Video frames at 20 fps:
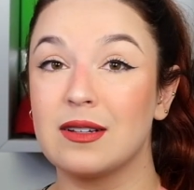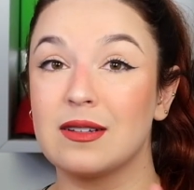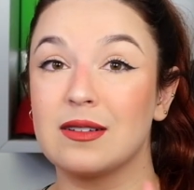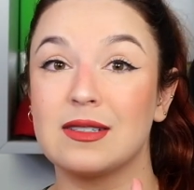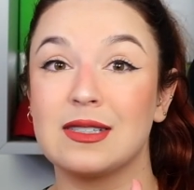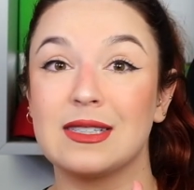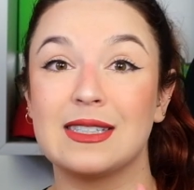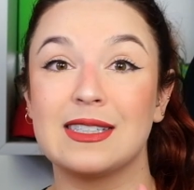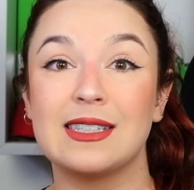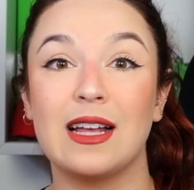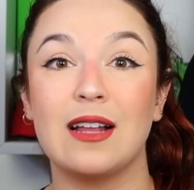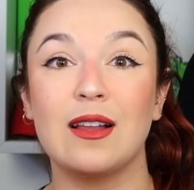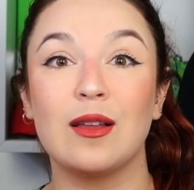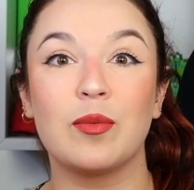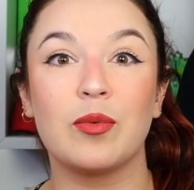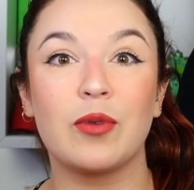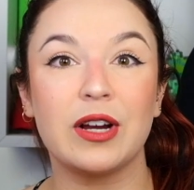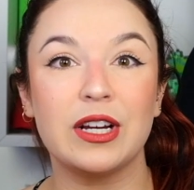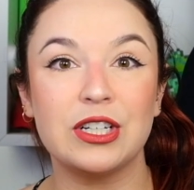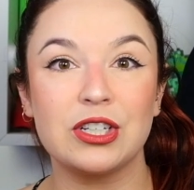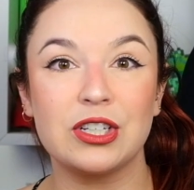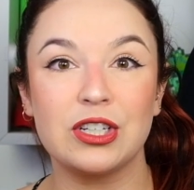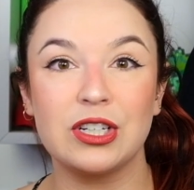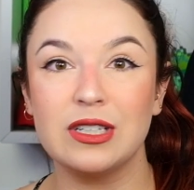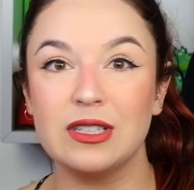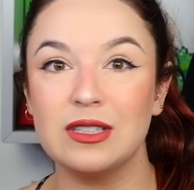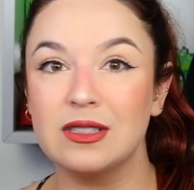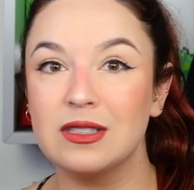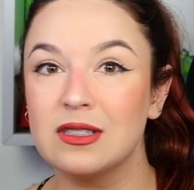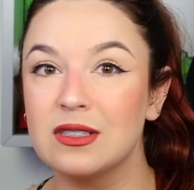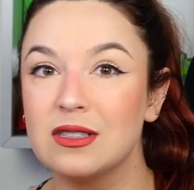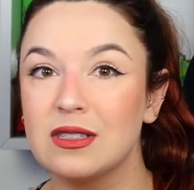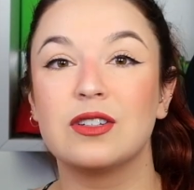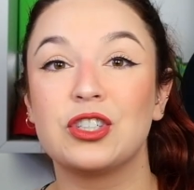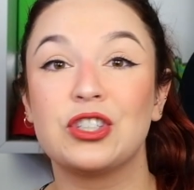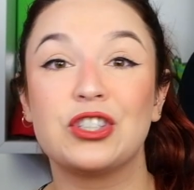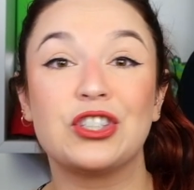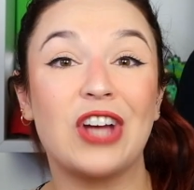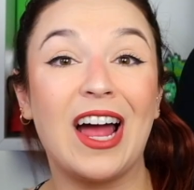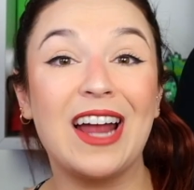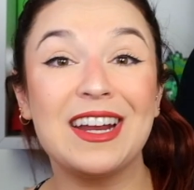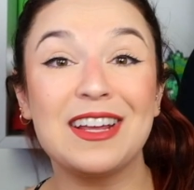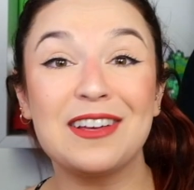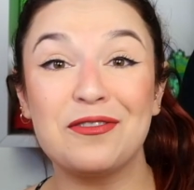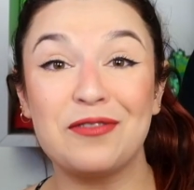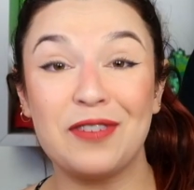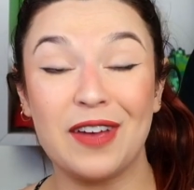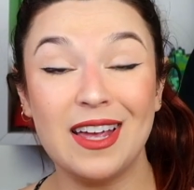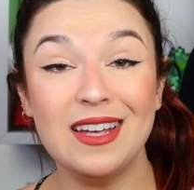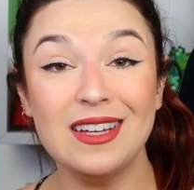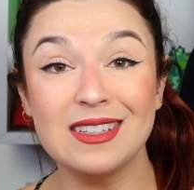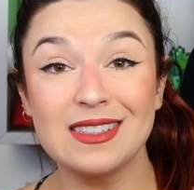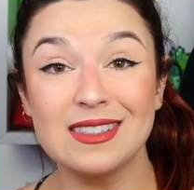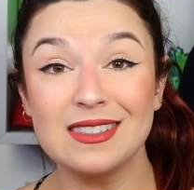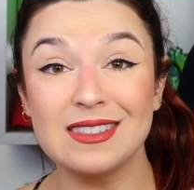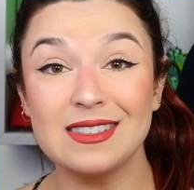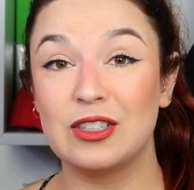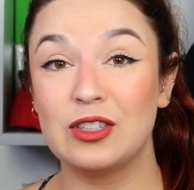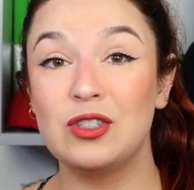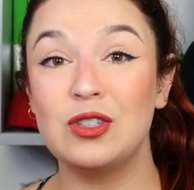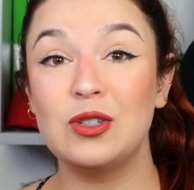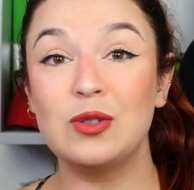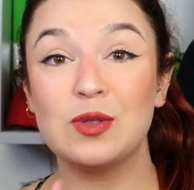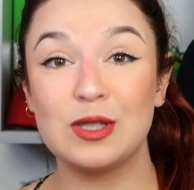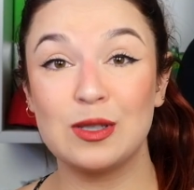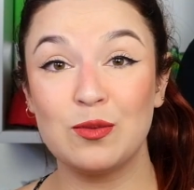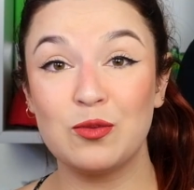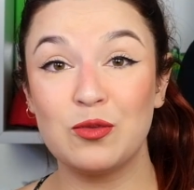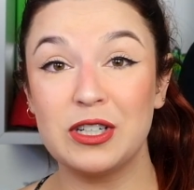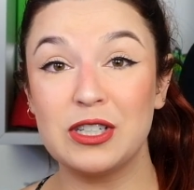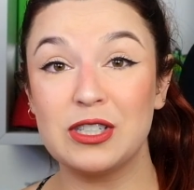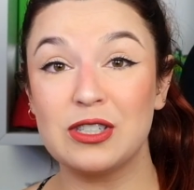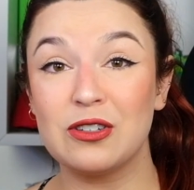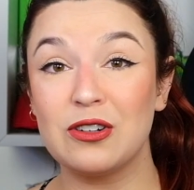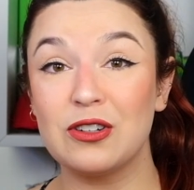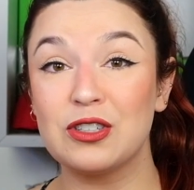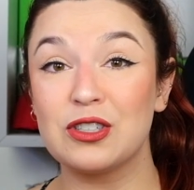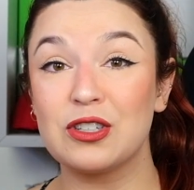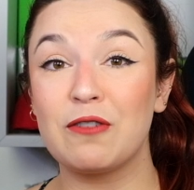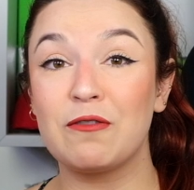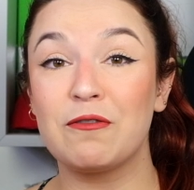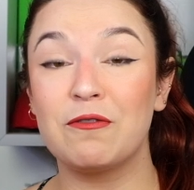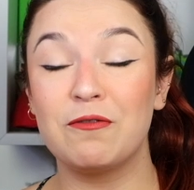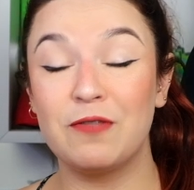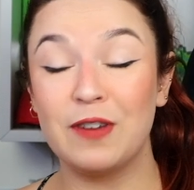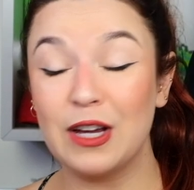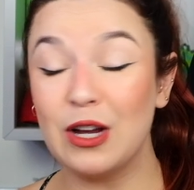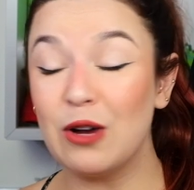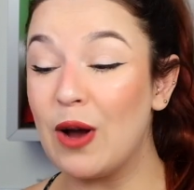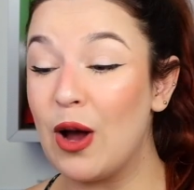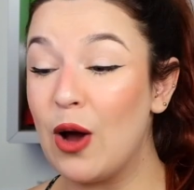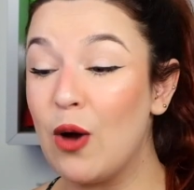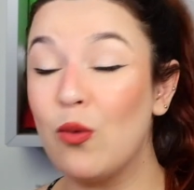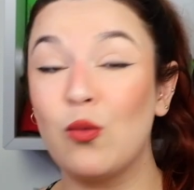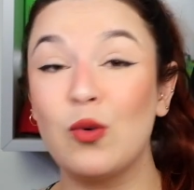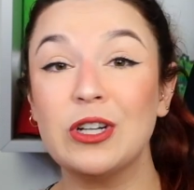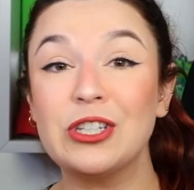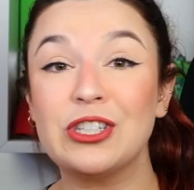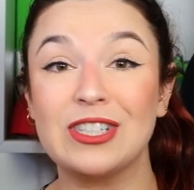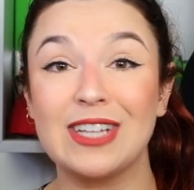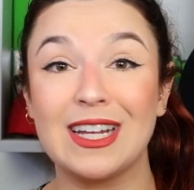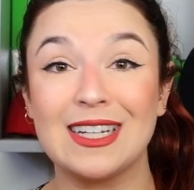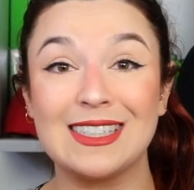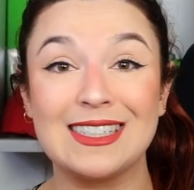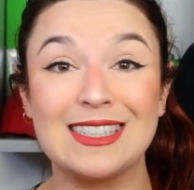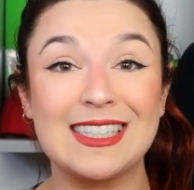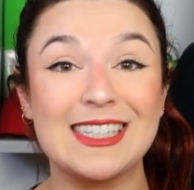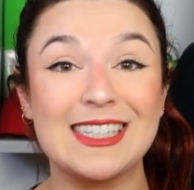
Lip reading: Celebrations, Shining Fates. Do some research, figure out which sets to